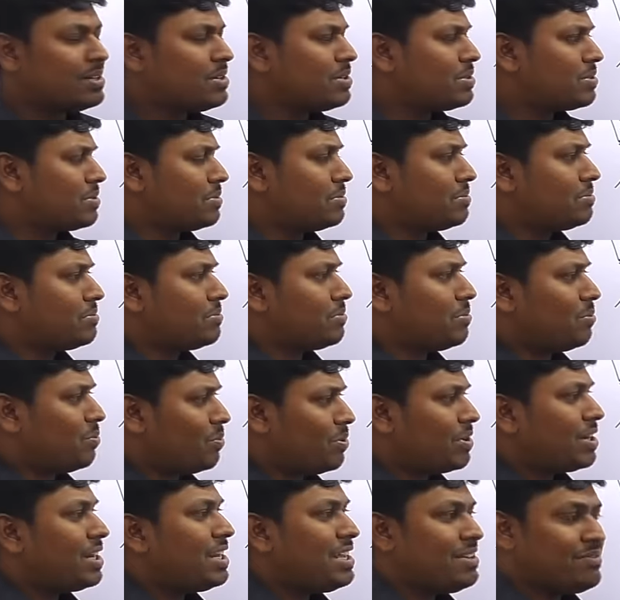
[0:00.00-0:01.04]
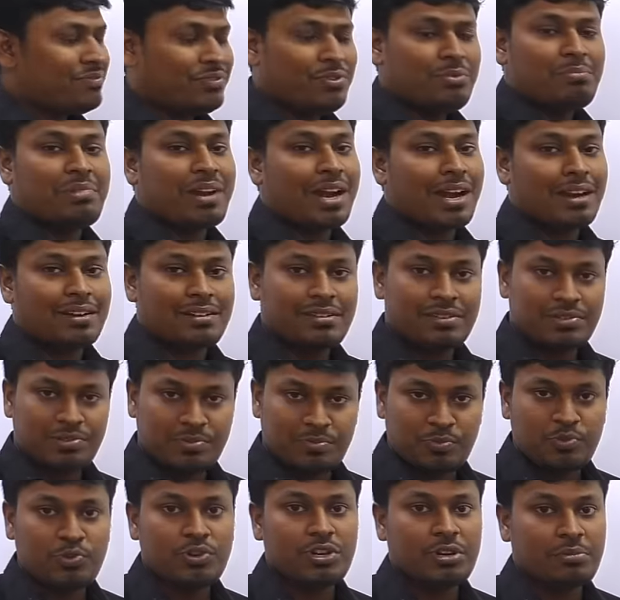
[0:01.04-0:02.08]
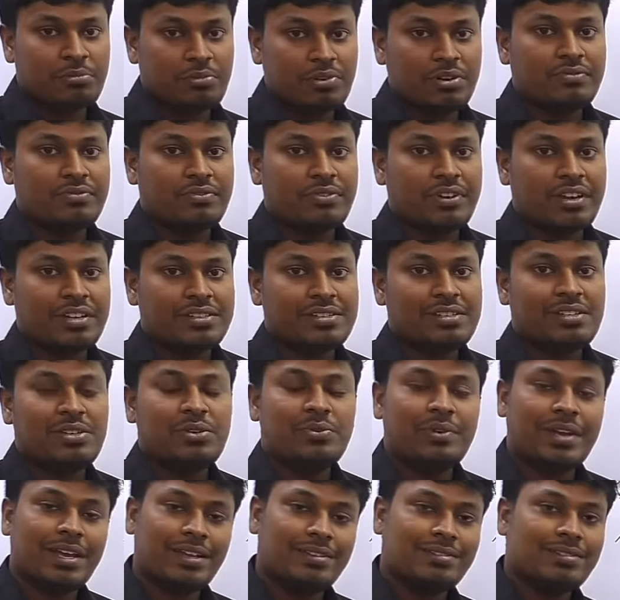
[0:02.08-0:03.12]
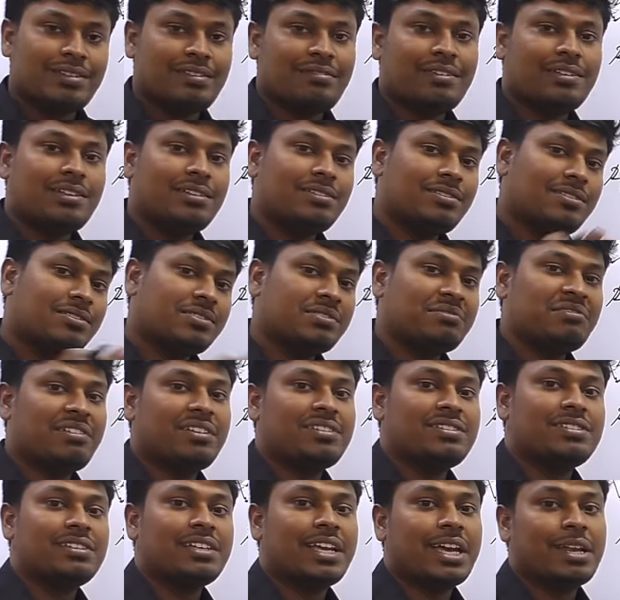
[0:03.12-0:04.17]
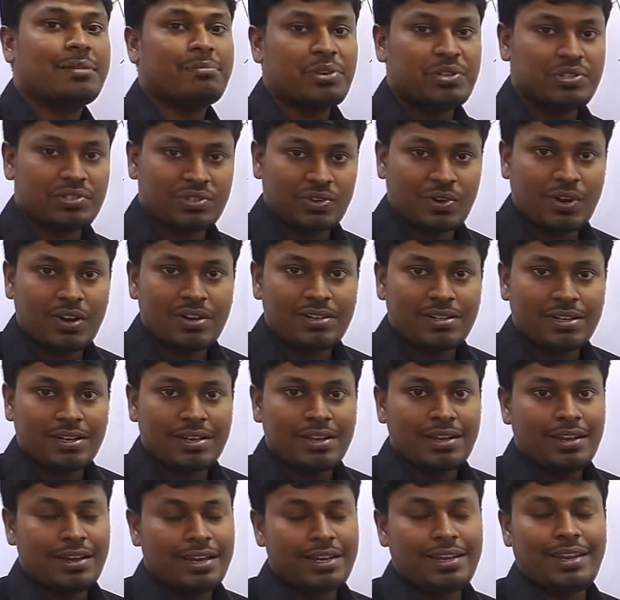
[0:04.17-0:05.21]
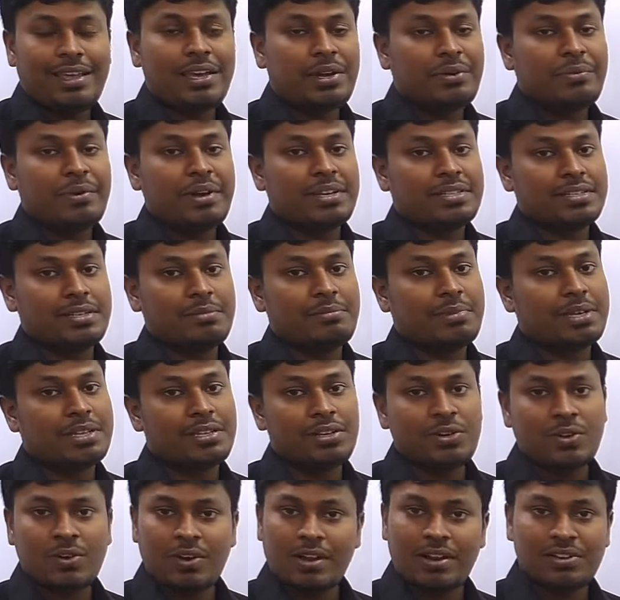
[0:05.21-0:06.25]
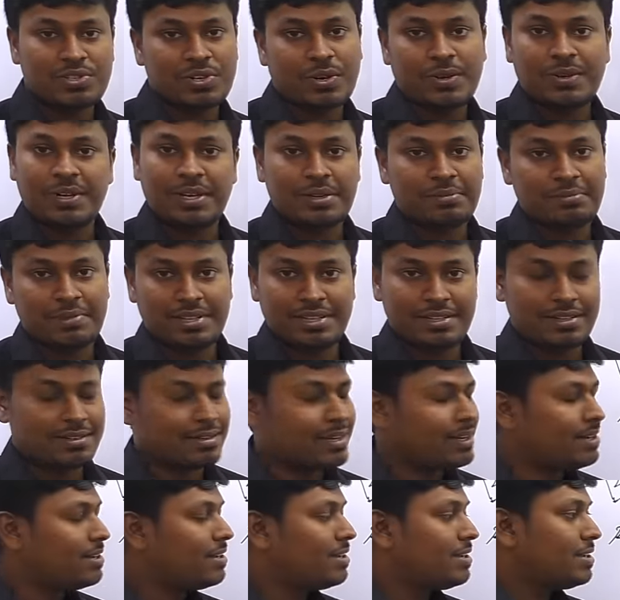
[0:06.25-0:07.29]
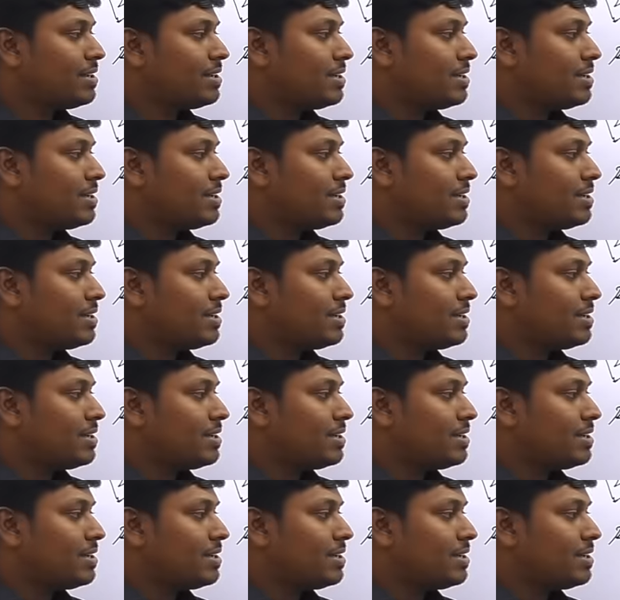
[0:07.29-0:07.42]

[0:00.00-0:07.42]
So only if you practice more number of questions, you can say whether this question can be solved in equation method or a shortcut method, right?